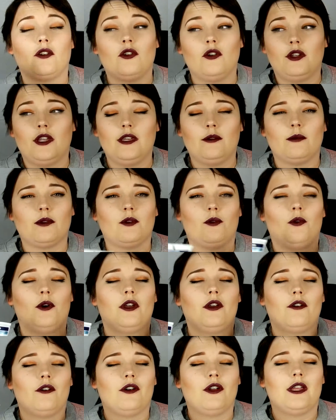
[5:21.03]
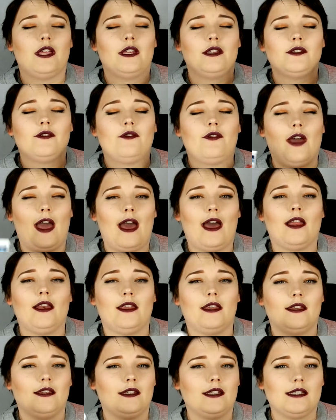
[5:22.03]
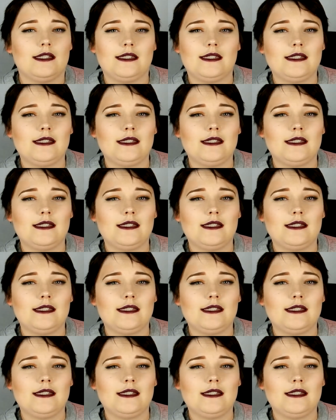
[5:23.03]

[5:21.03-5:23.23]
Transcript: cooking with oil and fat, and